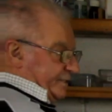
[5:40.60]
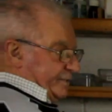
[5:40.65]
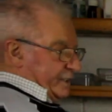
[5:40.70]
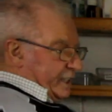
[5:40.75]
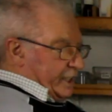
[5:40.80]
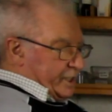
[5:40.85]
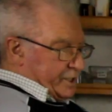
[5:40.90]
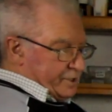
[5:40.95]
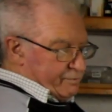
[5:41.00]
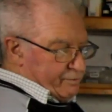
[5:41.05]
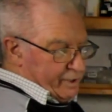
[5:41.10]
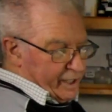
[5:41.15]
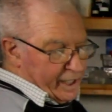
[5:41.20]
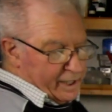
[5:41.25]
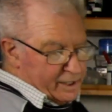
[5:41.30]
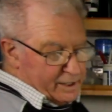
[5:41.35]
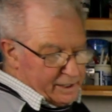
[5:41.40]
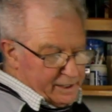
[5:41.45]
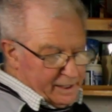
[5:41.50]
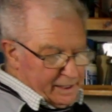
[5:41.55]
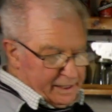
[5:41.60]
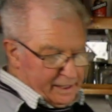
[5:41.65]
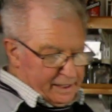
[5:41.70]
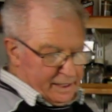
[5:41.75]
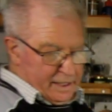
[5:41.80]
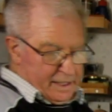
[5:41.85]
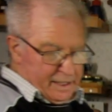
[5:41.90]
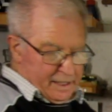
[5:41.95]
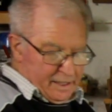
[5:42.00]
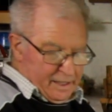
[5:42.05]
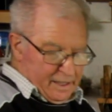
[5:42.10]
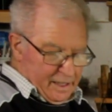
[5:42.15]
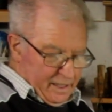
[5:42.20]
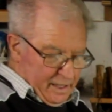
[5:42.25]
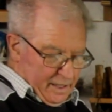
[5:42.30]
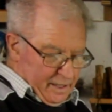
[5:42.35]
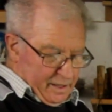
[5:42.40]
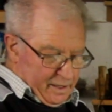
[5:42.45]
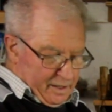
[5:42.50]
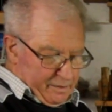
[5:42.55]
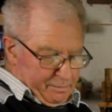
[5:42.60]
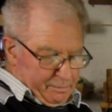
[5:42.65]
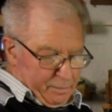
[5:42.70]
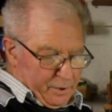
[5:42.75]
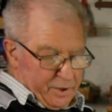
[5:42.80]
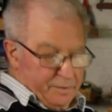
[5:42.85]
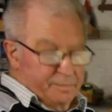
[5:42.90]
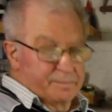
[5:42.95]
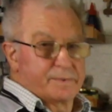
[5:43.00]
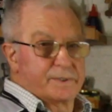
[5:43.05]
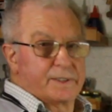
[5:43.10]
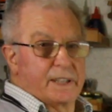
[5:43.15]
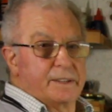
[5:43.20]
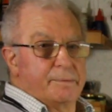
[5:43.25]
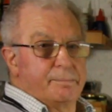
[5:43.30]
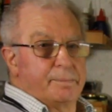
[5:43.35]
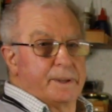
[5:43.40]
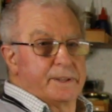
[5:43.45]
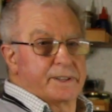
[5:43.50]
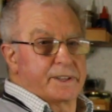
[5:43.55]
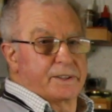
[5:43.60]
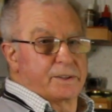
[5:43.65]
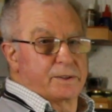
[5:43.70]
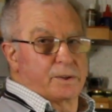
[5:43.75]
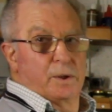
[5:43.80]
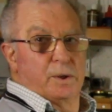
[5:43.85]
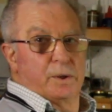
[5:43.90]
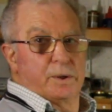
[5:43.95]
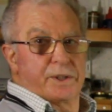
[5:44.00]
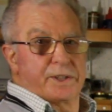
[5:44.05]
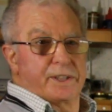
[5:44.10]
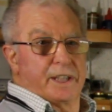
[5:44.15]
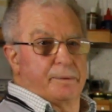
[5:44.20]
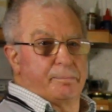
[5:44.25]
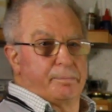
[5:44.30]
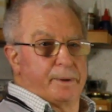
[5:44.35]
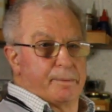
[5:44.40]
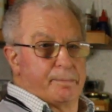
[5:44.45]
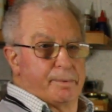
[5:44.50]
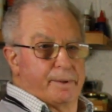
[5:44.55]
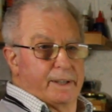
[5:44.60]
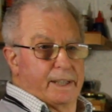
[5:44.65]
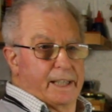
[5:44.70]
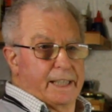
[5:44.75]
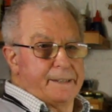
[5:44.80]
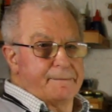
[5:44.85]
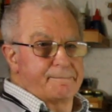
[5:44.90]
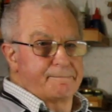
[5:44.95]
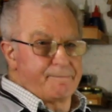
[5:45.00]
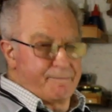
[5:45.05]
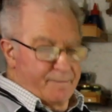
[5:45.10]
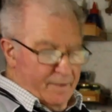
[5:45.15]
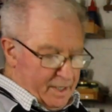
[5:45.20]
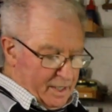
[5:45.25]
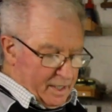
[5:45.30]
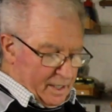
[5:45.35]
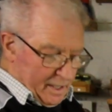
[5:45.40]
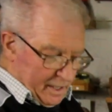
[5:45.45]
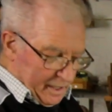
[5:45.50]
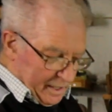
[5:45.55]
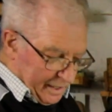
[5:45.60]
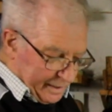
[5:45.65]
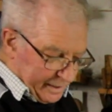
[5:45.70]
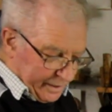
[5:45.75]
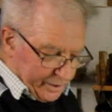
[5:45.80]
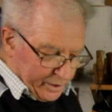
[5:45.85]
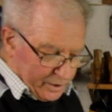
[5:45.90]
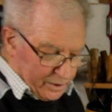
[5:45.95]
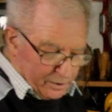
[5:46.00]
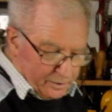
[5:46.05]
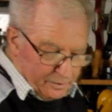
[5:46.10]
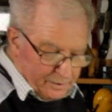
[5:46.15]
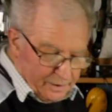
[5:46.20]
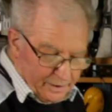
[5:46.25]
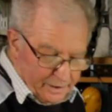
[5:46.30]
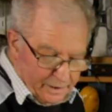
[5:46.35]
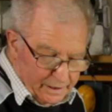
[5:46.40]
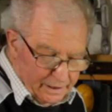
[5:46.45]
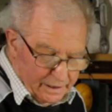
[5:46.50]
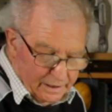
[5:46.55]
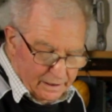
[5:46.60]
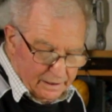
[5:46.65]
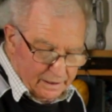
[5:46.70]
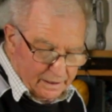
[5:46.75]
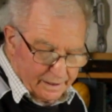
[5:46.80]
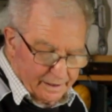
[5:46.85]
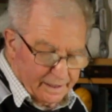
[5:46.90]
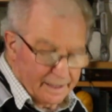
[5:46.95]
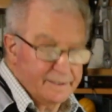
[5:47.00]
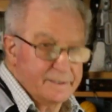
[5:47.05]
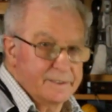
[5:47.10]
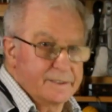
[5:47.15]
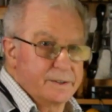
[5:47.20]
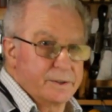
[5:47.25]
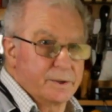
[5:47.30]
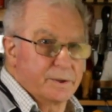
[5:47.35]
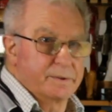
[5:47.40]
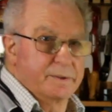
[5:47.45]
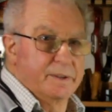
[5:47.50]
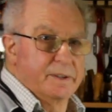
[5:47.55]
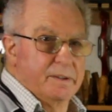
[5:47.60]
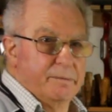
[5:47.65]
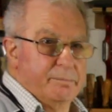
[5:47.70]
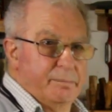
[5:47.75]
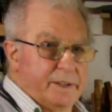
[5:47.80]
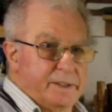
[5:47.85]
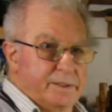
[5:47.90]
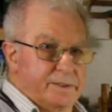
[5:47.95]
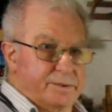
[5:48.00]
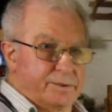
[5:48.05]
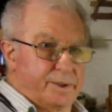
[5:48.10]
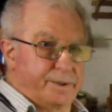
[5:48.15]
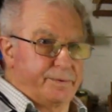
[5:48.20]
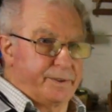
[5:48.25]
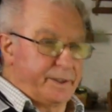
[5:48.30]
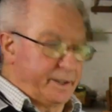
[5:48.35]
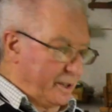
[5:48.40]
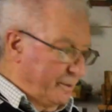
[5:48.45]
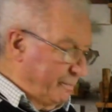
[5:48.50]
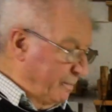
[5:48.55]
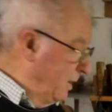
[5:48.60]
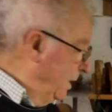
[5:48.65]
very straight, put some coarse sandpaper there, and then you go like that, just roughen it up.